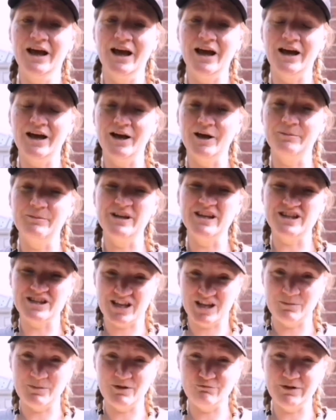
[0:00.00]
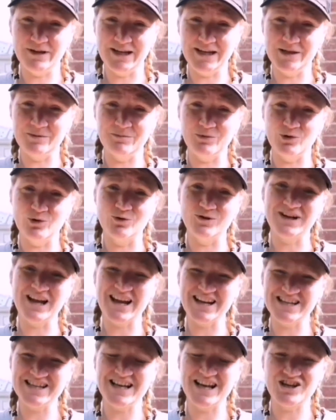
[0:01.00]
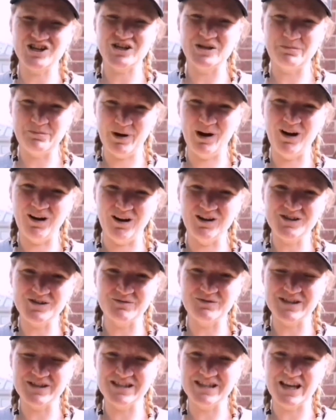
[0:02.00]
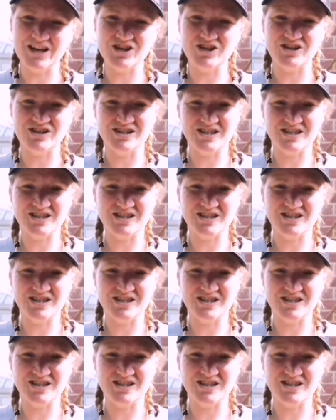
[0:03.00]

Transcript: It's going to be really important and it's actually part of the session,